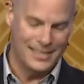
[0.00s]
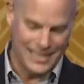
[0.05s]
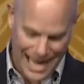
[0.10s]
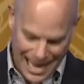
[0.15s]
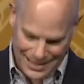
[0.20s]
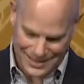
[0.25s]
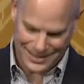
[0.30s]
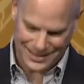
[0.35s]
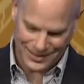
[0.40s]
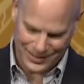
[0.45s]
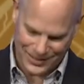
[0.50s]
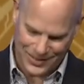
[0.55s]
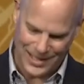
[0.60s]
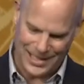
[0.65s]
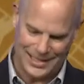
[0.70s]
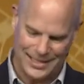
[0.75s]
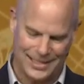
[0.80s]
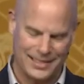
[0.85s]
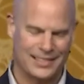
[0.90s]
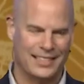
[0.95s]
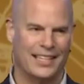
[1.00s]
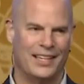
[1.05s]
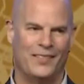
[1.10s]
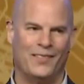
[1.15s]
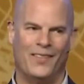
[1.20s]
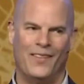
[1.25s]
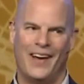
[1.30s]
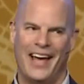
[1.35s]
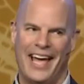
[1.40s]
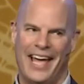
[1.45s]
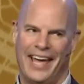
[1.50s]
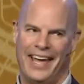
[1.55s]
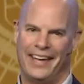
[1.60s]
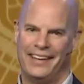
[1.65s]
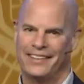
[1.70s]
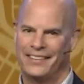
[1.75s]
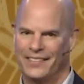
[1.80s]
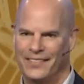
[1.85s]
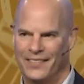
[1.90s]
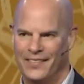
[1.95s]
asking questions like,
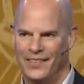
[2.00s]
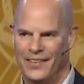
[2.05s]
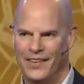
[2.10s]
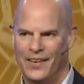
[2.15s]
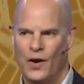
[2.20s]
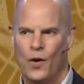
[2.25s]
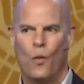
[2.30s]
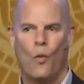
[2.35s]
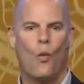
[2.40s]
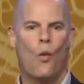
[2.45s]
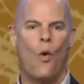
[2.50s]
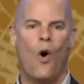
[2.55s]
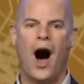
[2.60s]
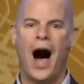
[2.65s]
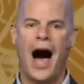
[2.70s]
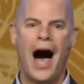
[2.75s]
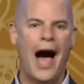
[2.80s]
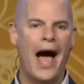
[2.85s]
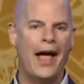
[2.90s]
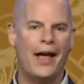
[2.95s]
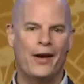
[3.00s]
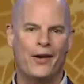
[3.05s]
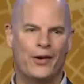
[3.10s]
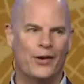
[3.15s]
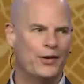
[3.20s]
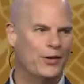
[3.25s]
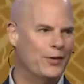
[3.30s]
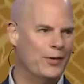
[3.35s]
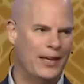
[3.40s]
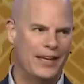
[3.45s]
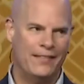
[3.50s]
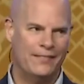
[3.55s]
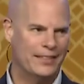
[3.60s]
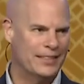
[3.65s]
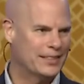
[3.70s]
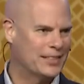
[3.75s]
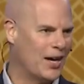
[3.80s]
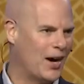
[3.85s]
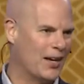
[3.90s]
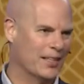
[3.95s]
wait, why are you
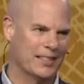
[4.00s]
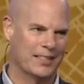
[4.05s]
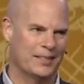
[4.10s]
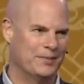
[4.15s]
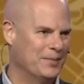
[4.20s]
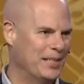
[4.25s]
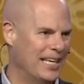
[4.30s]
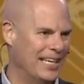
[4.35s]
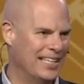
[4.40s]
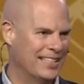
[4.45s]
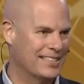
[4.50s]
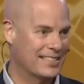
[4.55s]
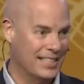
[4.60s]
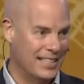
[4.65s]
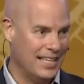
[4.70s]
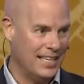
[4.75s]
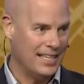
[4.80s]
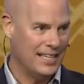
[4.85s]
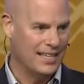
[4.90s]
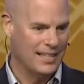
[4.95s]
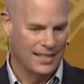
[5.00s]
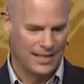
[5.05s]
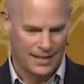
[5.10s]
even talking to me? See?